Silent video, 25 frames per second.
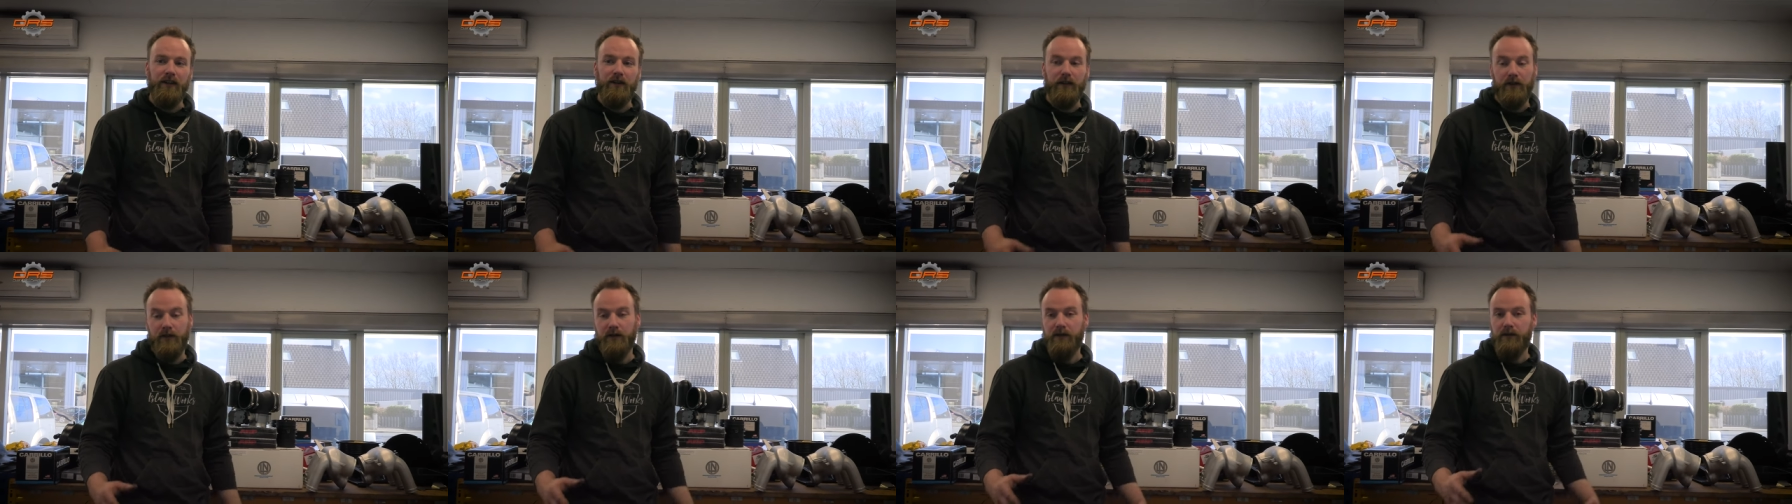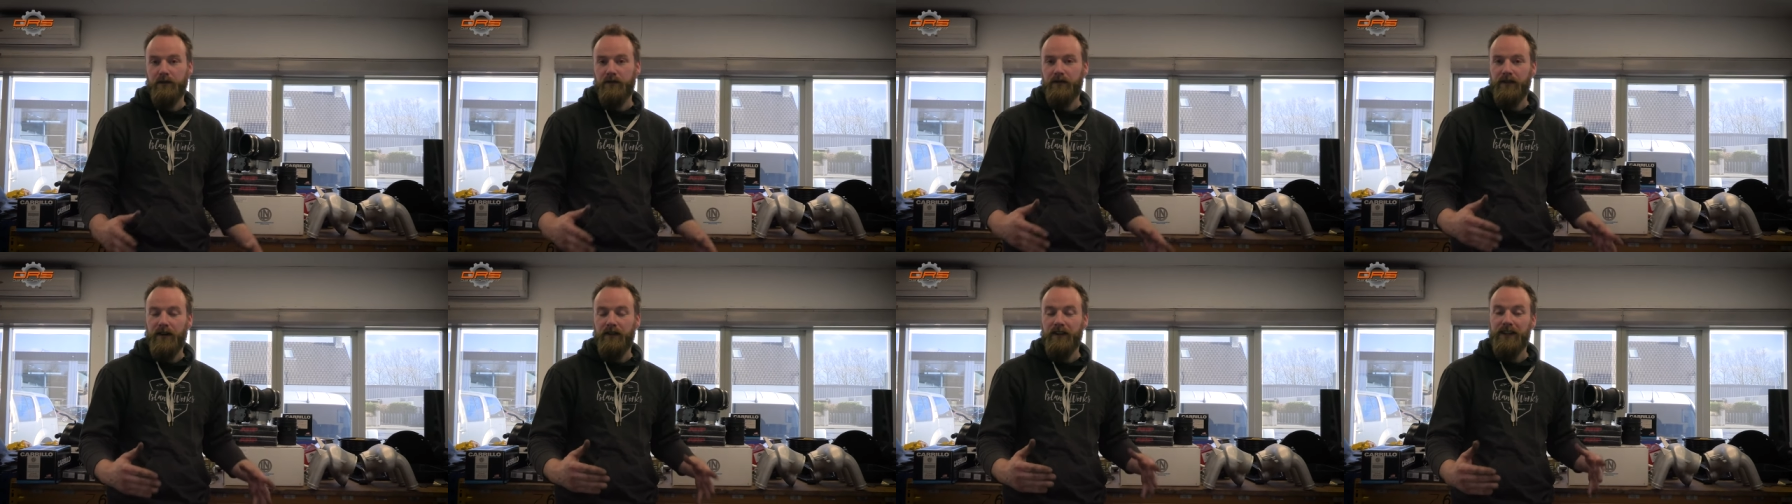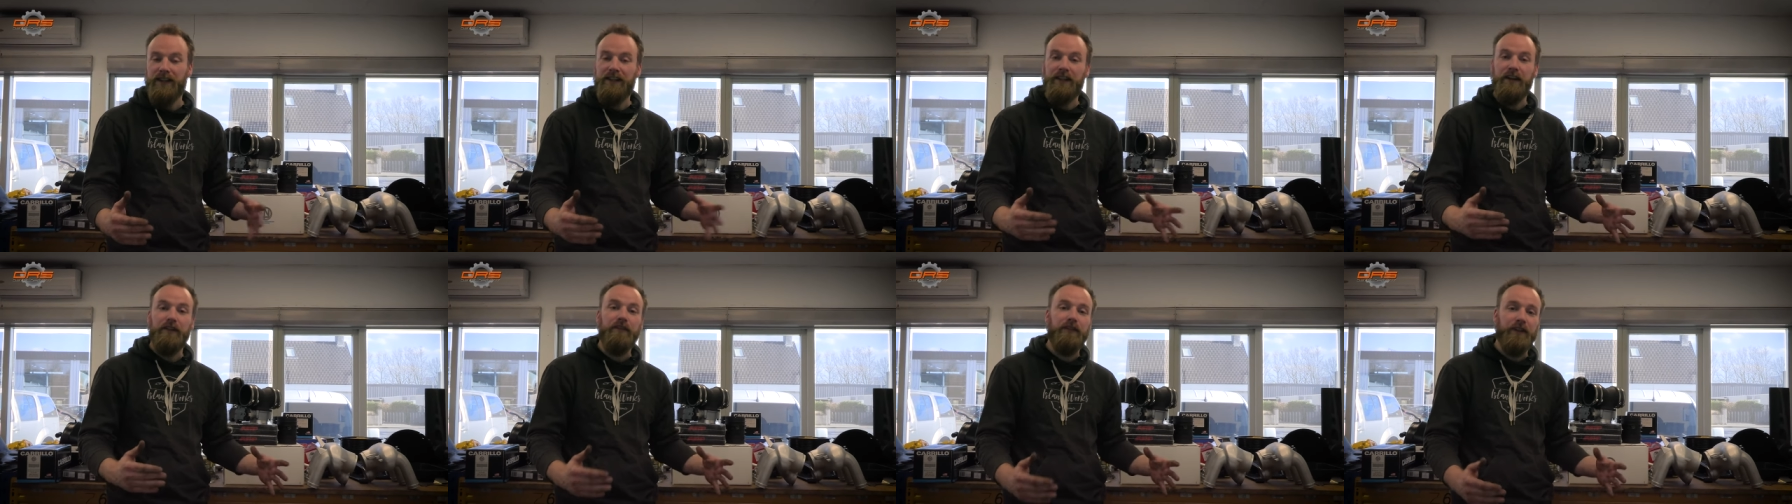or very
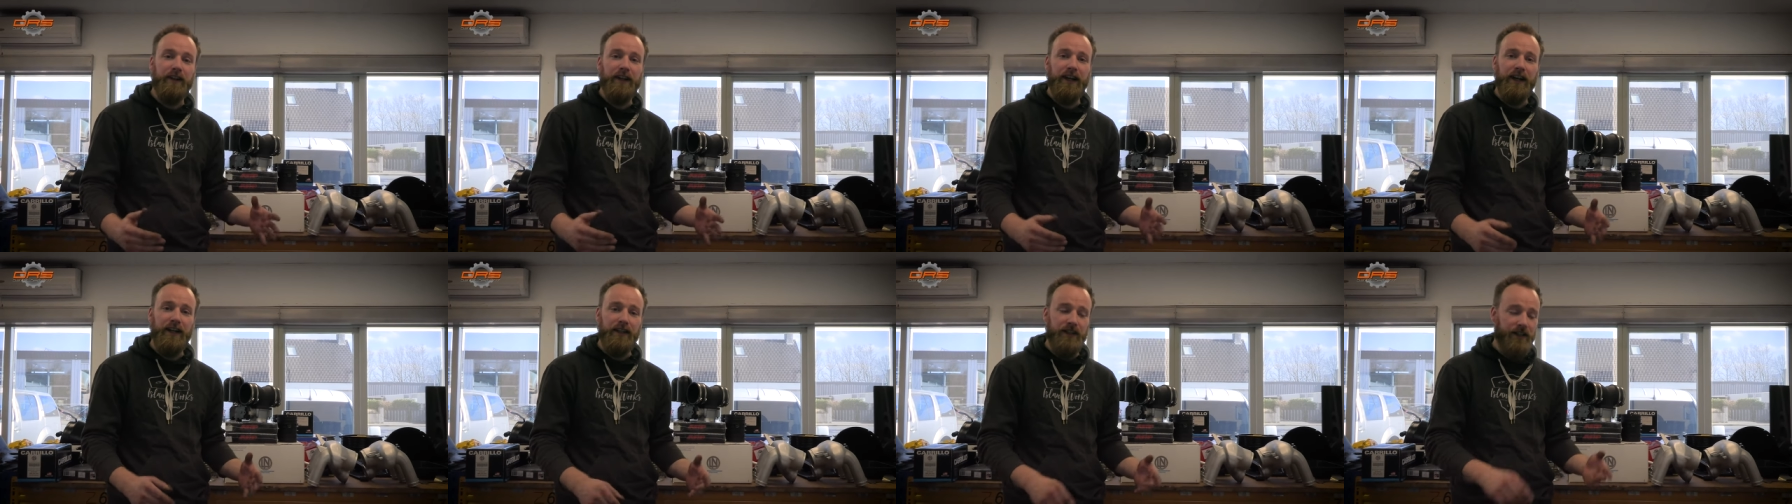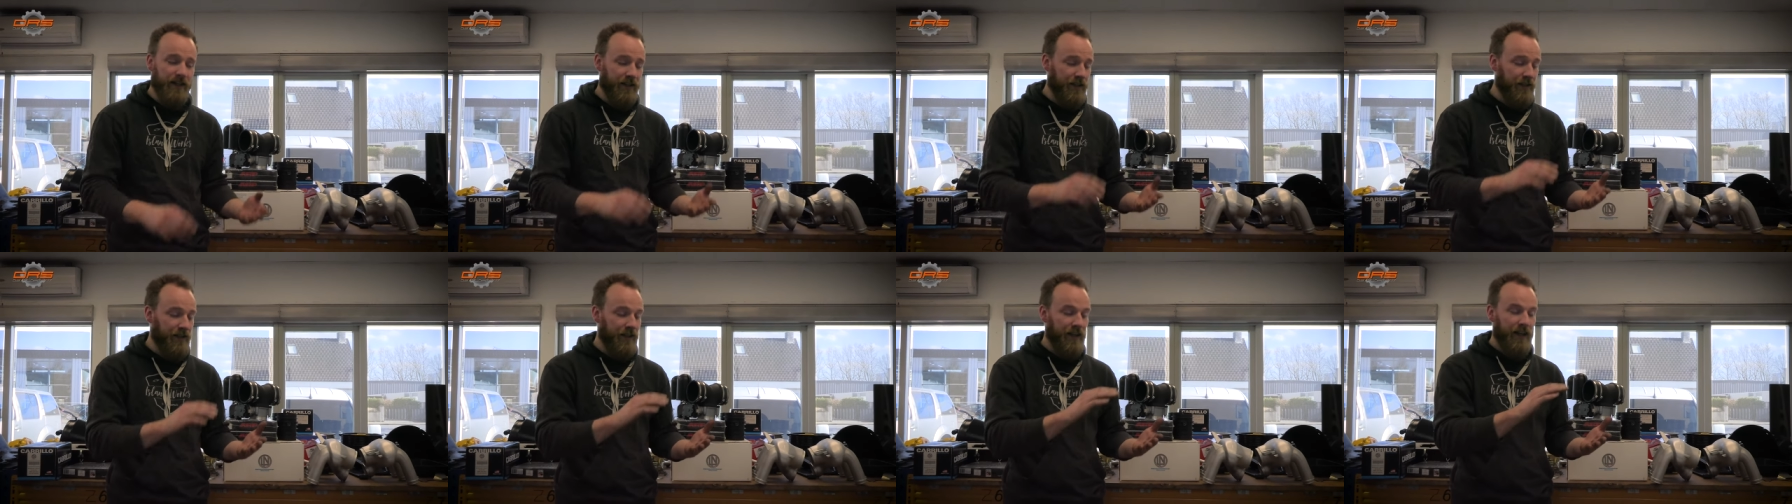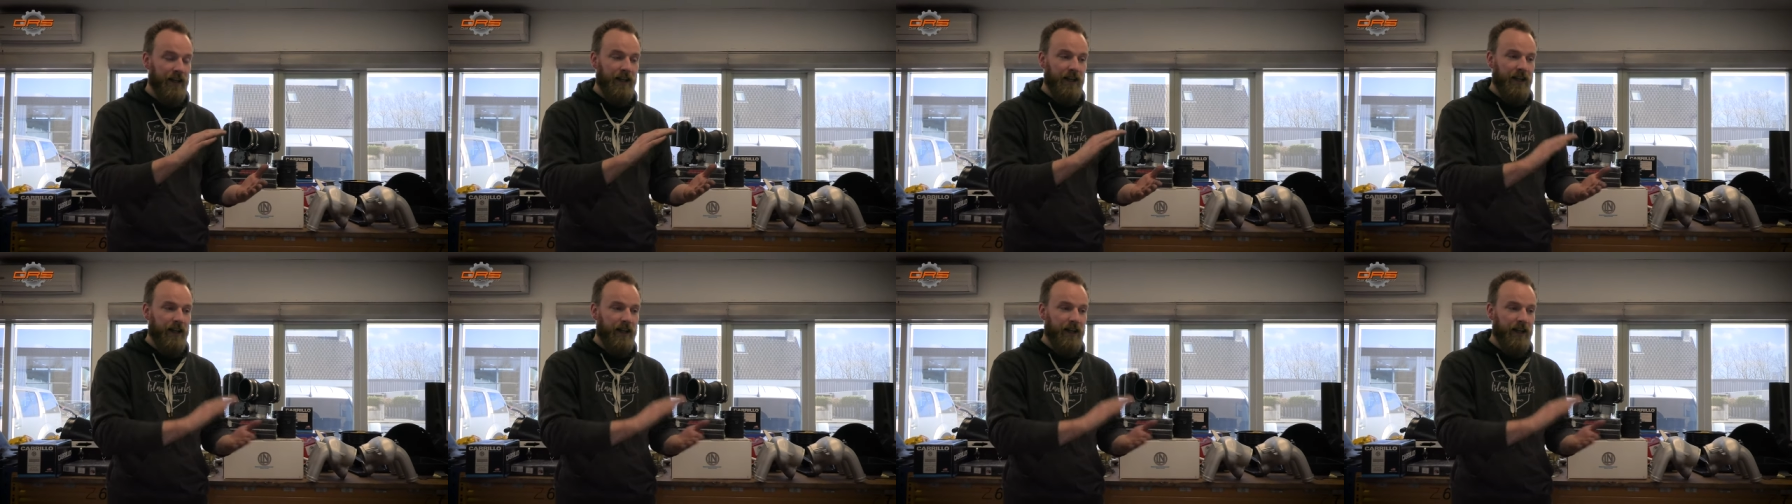different engines.